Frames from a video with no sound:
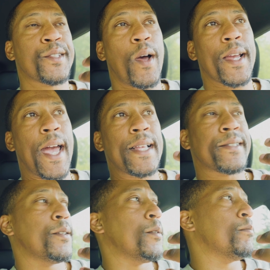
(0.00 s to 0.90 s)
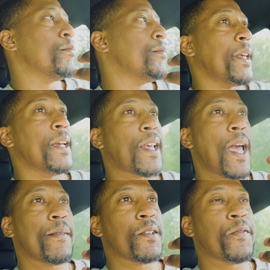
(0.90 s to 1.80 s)
so I got some things I
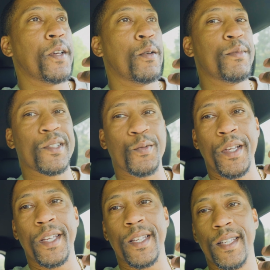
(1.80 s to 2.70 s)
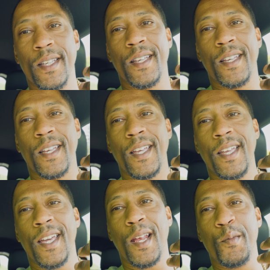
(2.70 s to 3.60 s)
have to film this week,
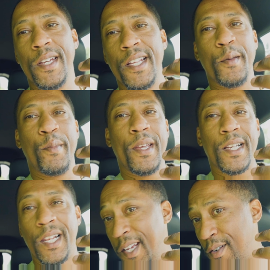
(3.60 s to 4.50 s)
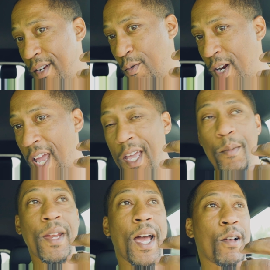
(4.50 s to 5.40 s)
and I'm gonna need to be cleaner than what I
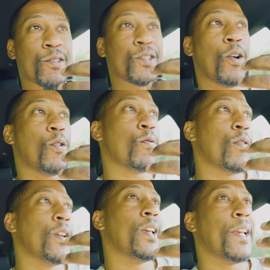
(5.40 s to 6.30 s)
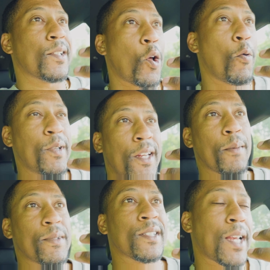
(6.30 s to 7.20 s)
am now. So he's opening
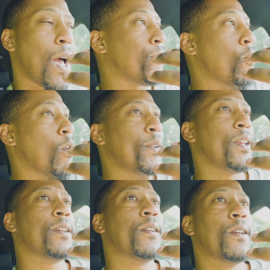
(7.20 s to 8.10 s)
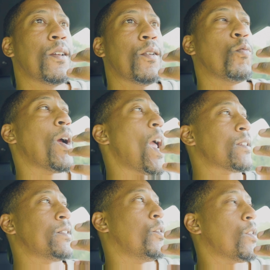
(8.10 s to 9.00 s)
up the shop for me. We're
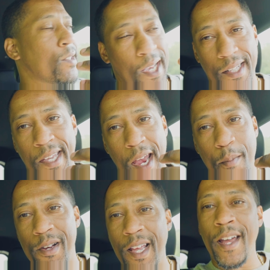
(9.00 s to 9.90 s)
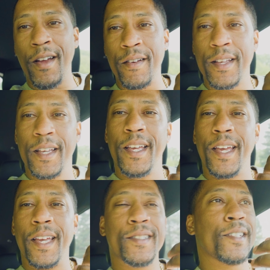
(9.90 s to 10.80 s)
actually gonna take the camera there
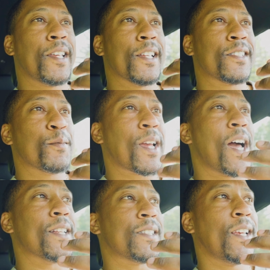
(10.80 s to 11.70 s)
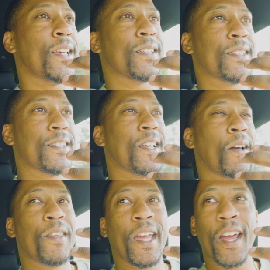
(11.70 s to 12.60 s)
and just get some content
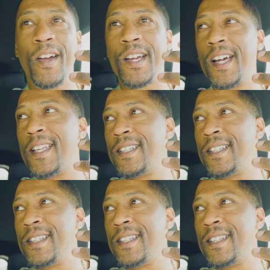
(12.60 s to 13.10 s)
of the haircut.